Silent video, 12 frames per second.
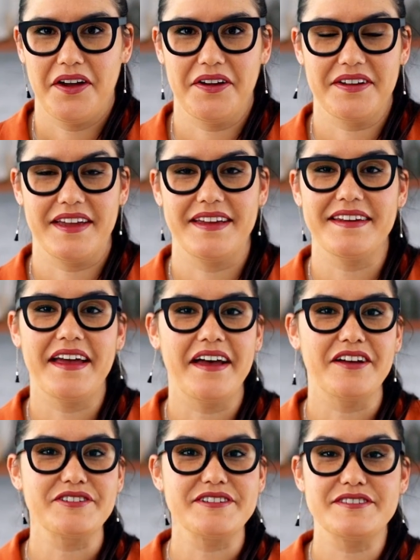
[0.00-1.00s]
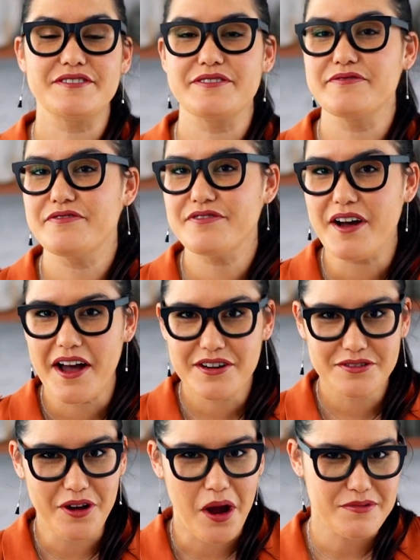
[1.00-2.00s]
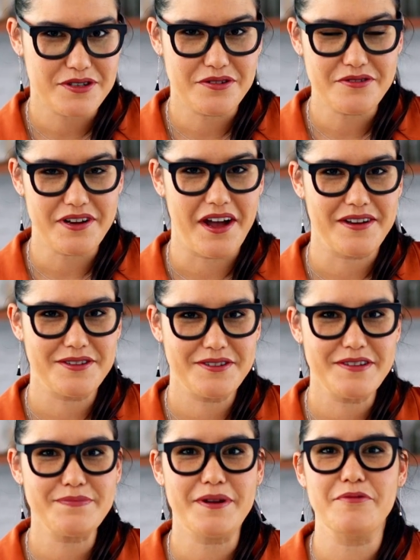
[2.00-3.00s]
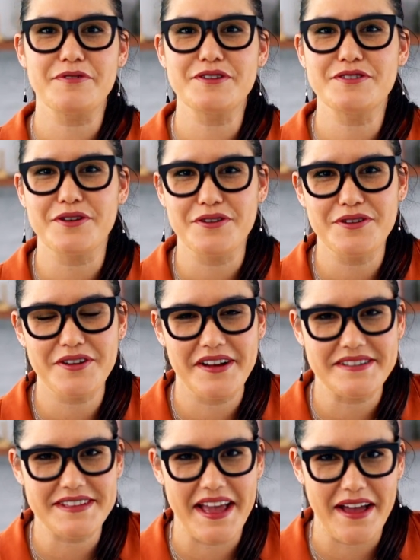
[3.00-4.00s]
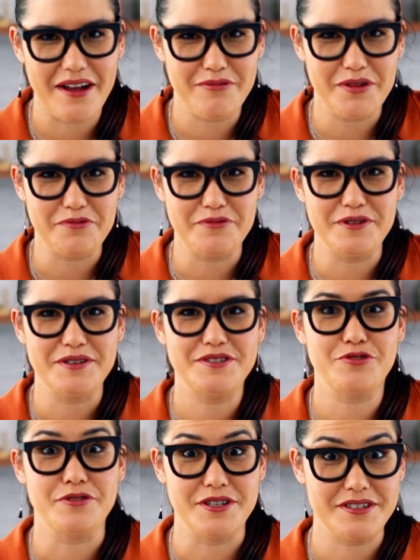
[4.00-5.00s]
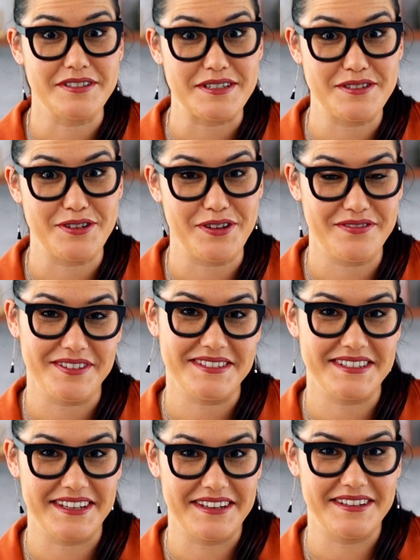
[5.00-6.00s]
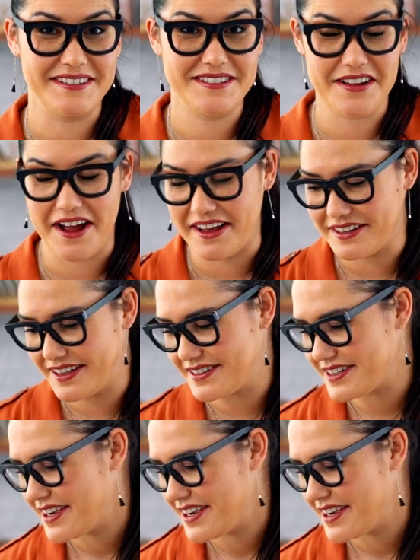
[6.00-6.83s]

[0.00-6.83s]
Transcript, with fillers: Okay, now just some final optional garnishes, but I want to show you guys how we would traditionally serve this in Thailand.